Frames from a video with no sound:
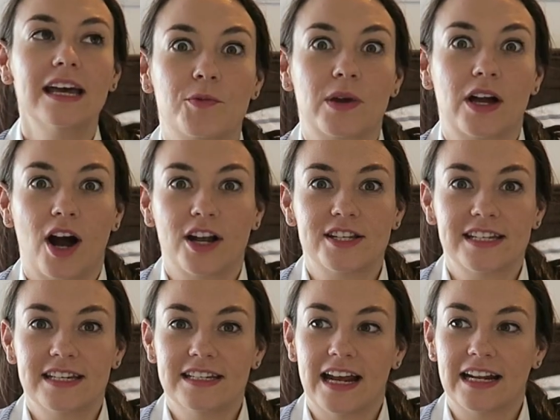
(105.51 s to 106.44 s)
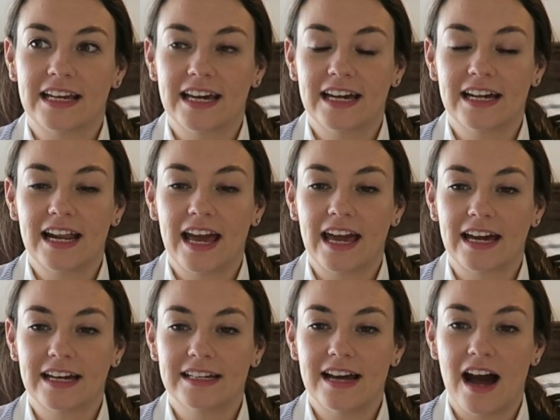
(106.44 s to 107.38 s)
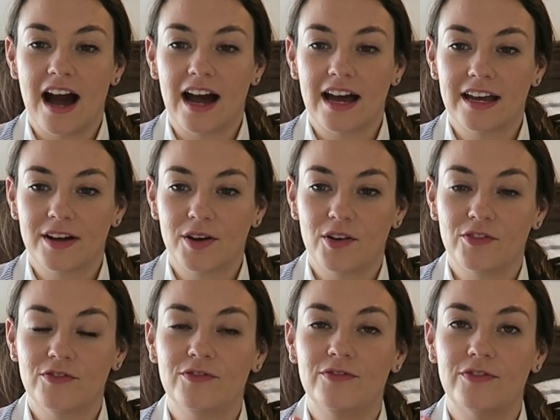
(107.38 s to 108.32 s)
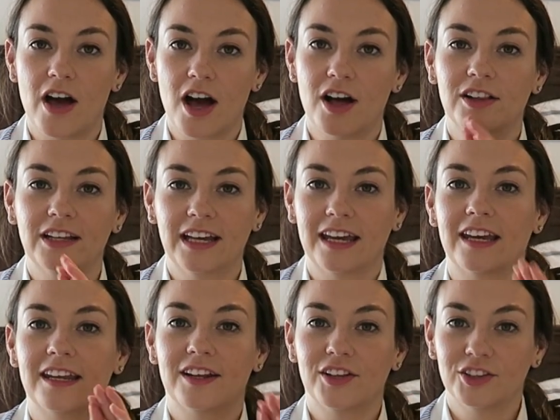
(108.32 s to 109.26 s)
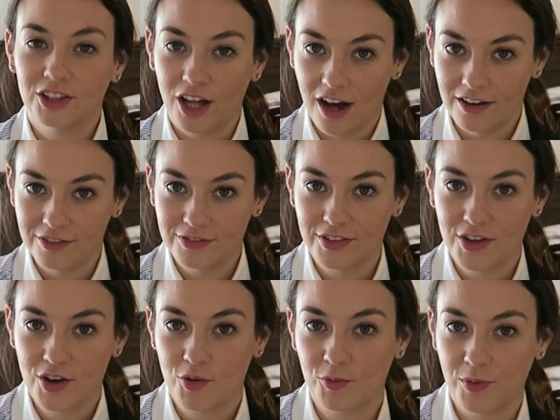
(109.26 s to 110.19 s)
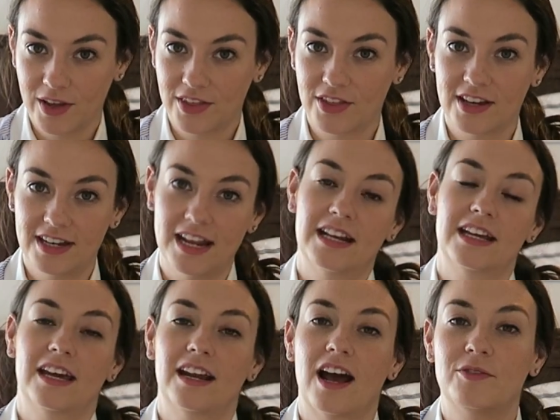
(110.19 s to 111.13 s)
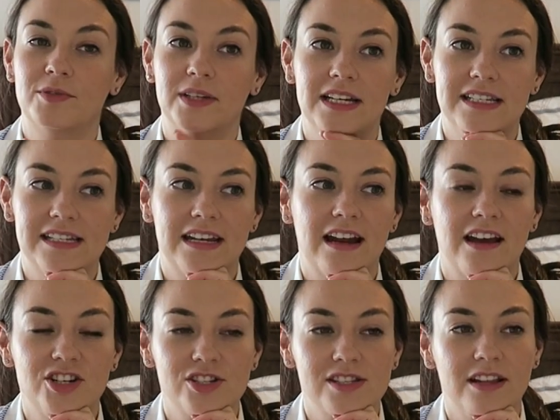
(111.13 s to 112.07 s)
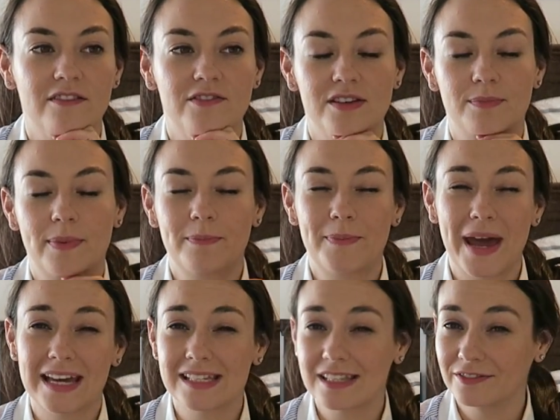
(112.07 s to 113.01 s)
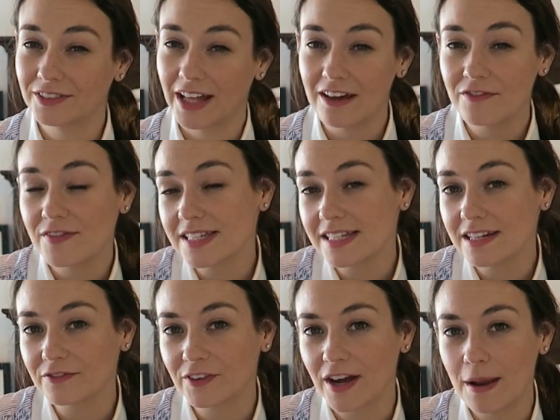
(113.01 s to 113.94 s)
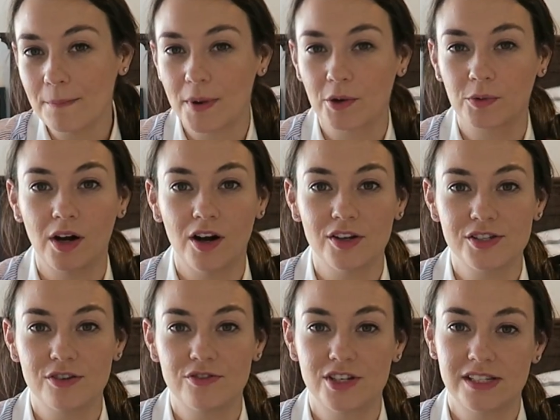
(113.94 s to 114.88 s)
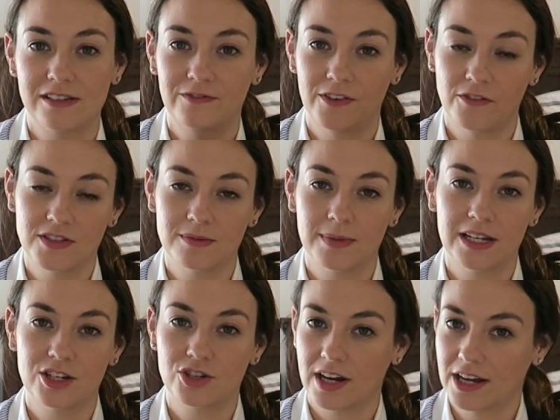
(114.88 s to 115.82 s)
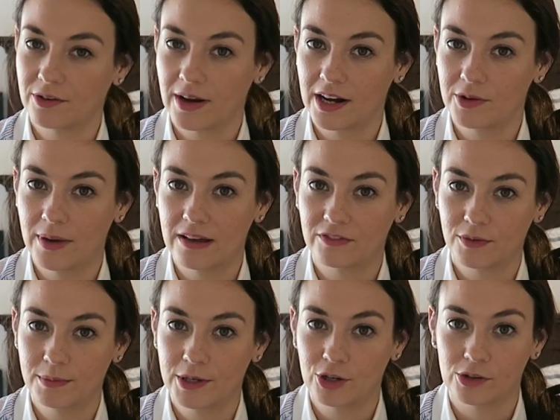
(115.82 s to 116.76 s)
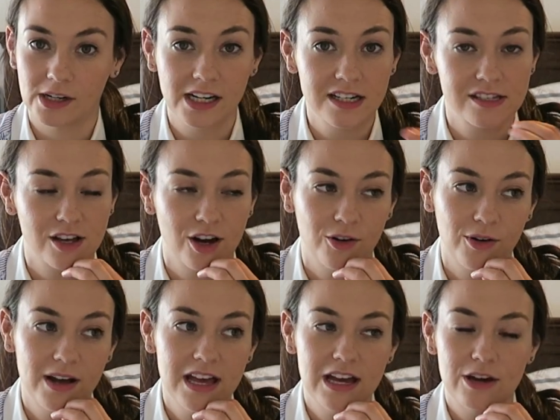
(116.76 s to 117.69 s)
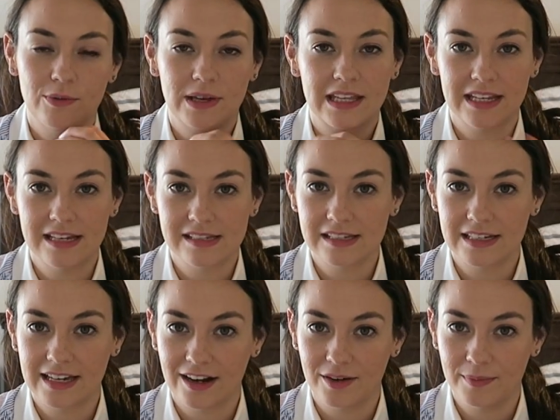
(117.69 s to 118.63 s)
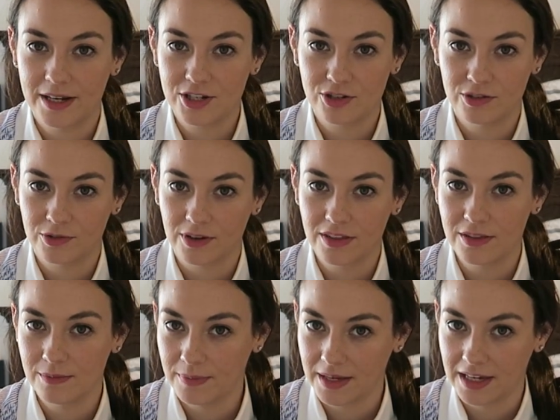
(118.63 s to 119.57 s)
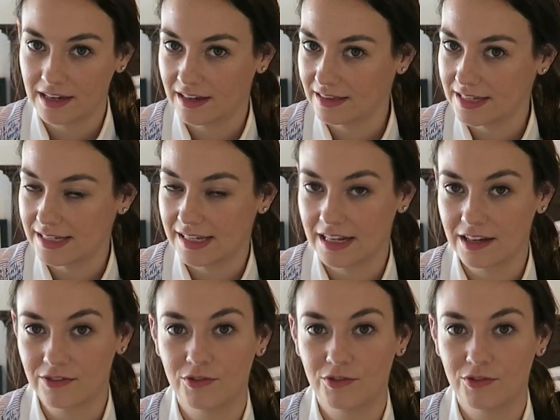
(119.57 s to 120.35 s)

And we got to Connecticut and I fell in love with Connecticut. I really did. I just love the pace of life is different, but we're also just a 50-minute train ride away from New York, so we can easily get on Metro North and be in the city